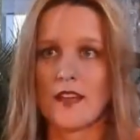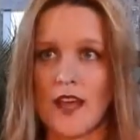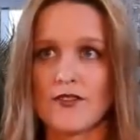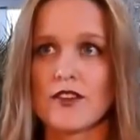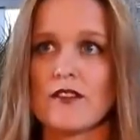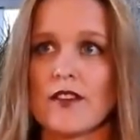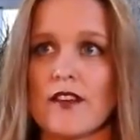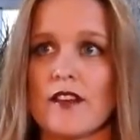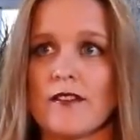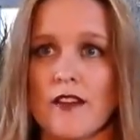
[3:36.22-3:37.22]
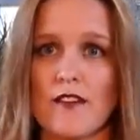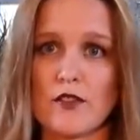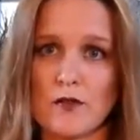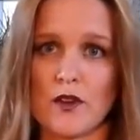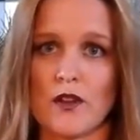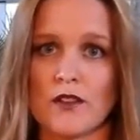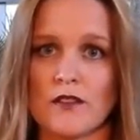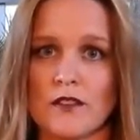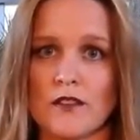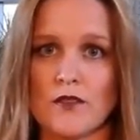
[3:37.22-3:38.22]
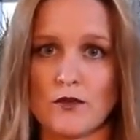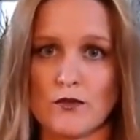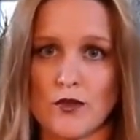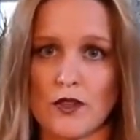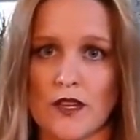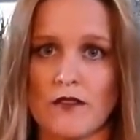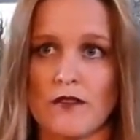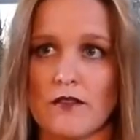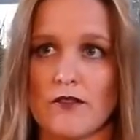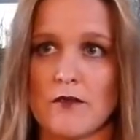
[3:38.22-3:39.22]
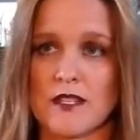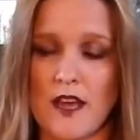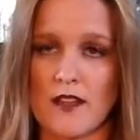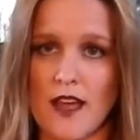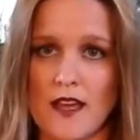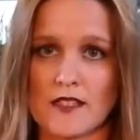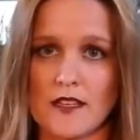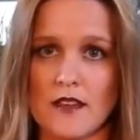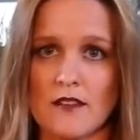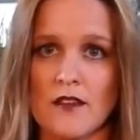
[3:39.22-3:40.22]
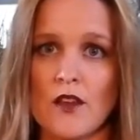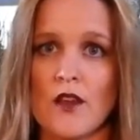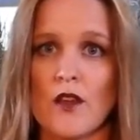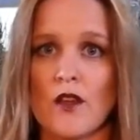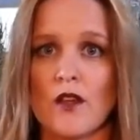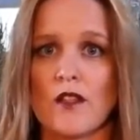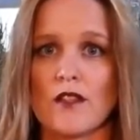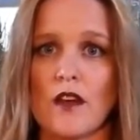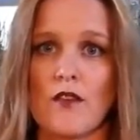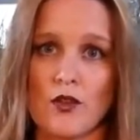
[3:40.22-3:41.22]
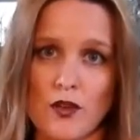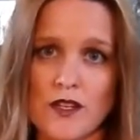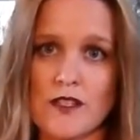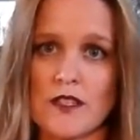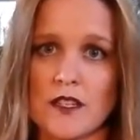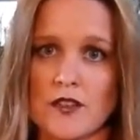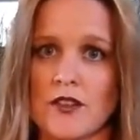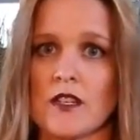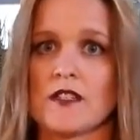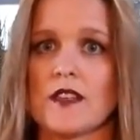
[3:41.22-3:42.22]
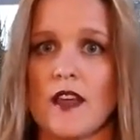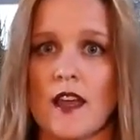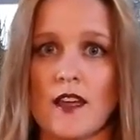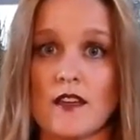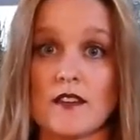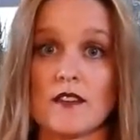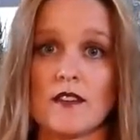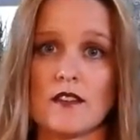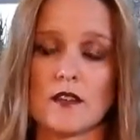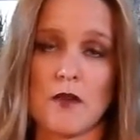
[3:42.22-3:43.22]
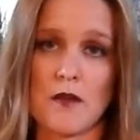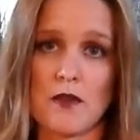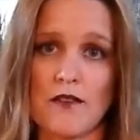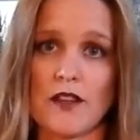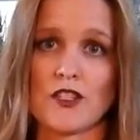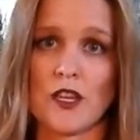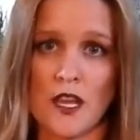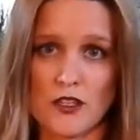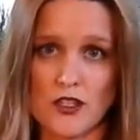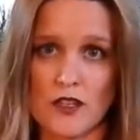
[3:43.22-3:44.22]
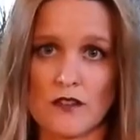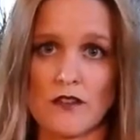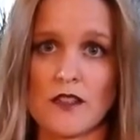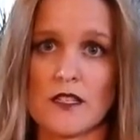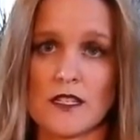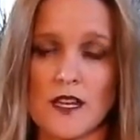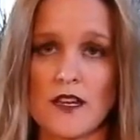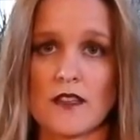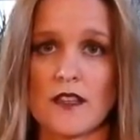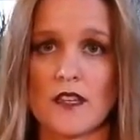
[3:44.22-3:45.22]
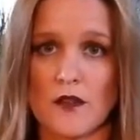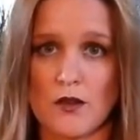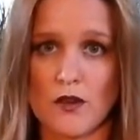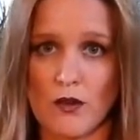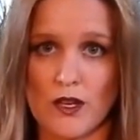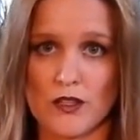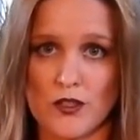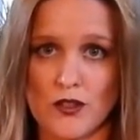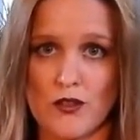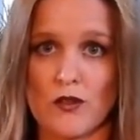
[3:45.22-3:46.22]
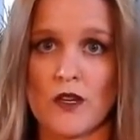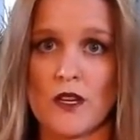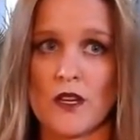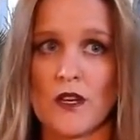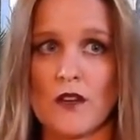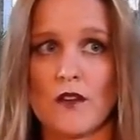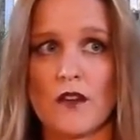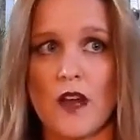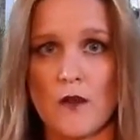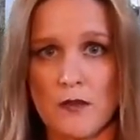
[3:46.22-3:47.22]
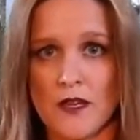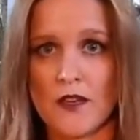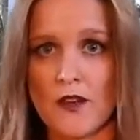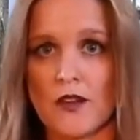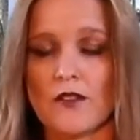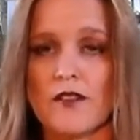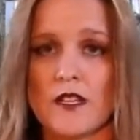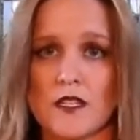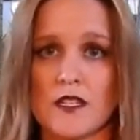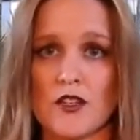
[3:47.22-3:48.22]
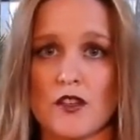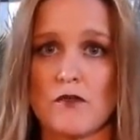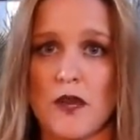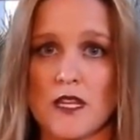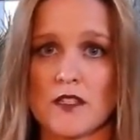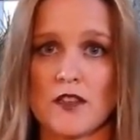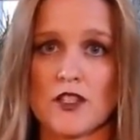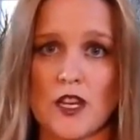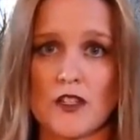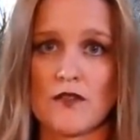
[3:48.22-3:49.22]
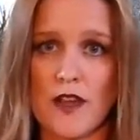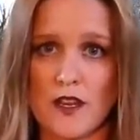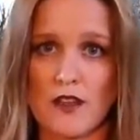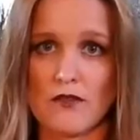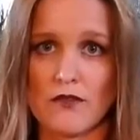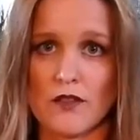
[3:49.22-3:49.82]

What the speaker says: After a very favorable ruling from Tallahassee, of course the districts and the Department of Education decided that they were going to appeal the decision based on change of venue.